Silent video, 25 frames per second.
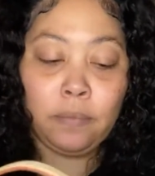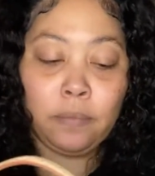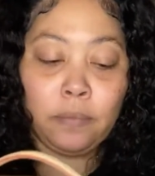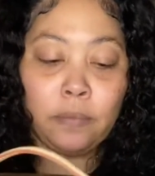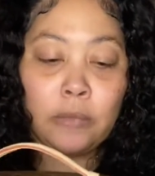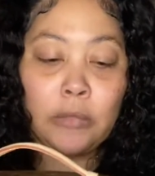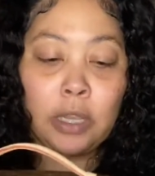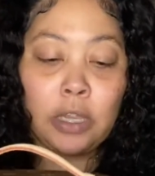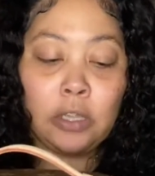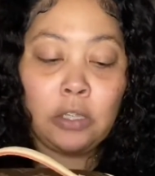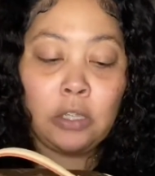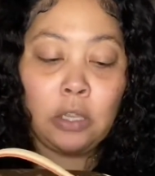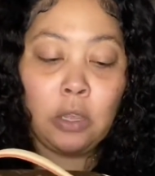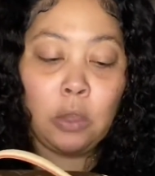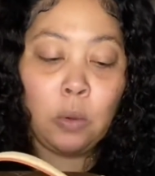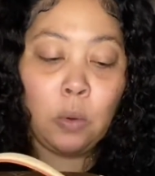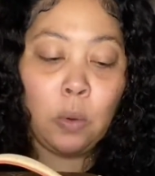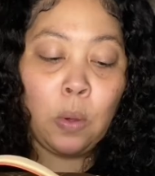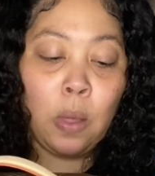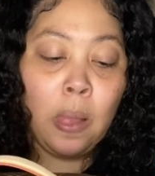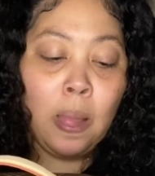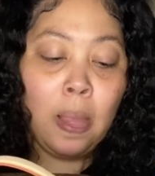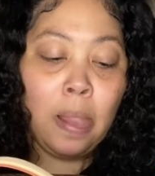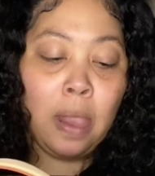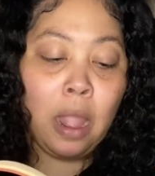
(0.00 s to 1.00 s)
So
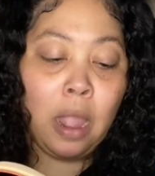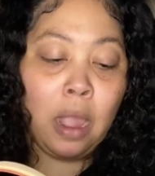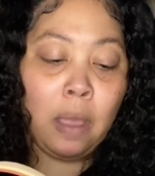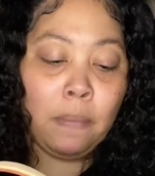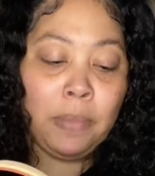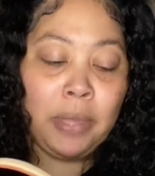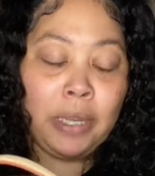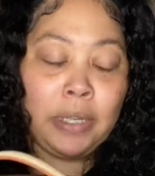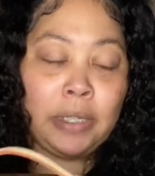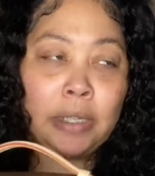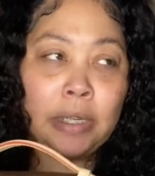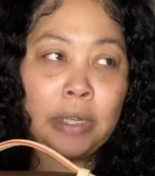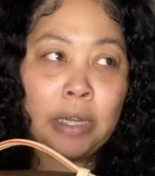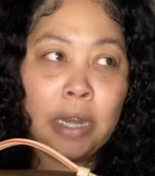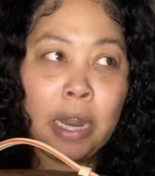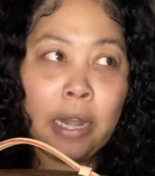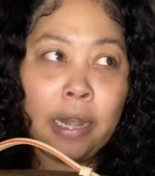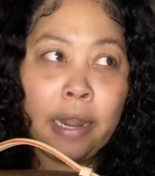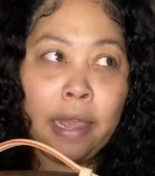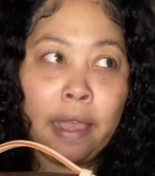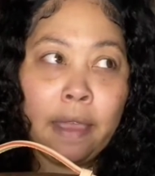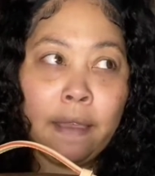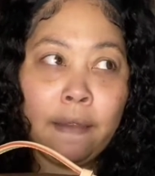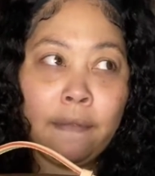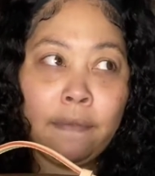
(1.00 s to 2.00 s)
they did not
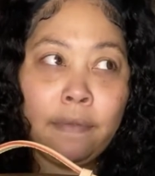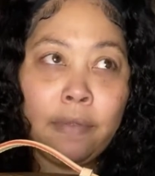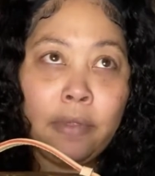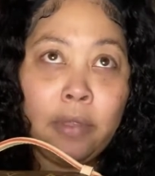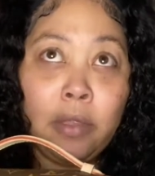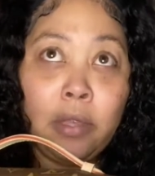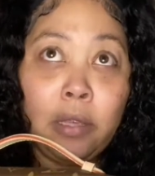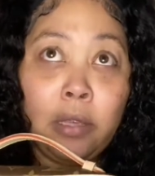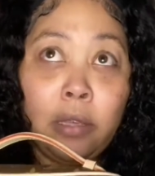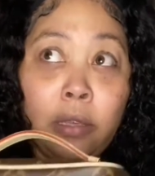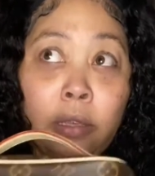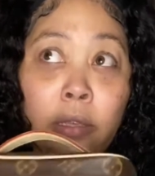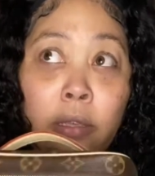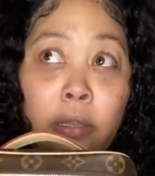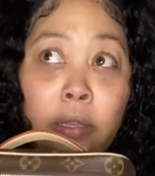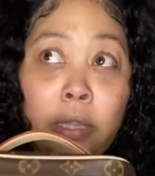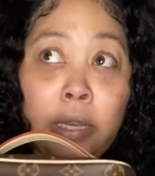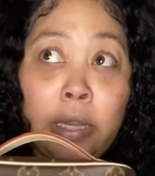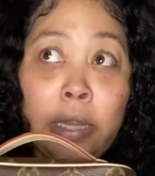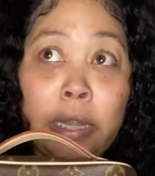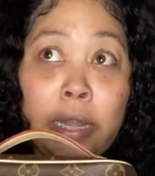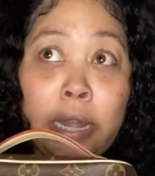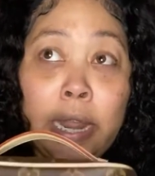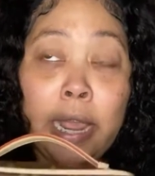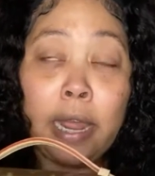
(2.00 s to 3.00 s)
have the
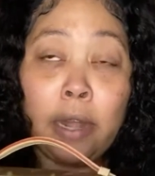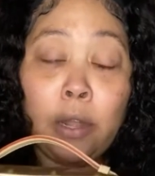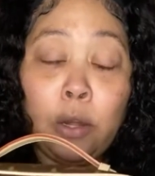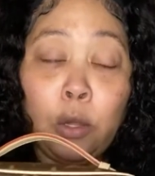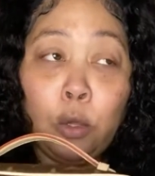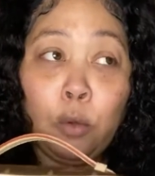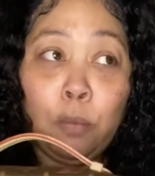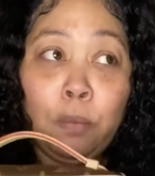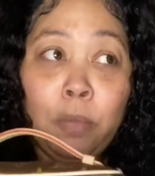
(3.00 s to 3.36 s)
Nano,